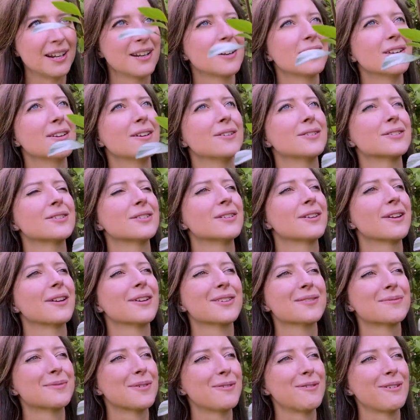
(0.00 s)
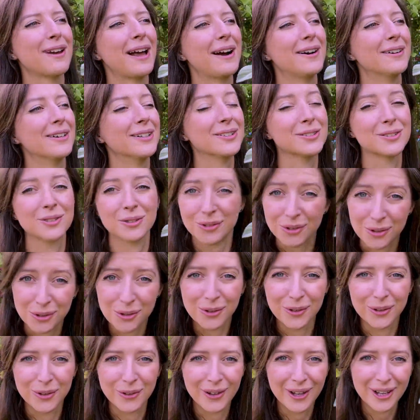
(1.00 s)
lots and lots more flowers
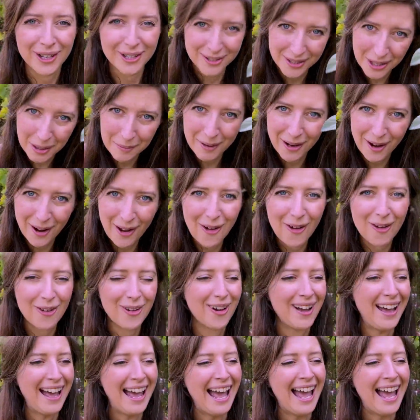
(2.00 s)
all summer long.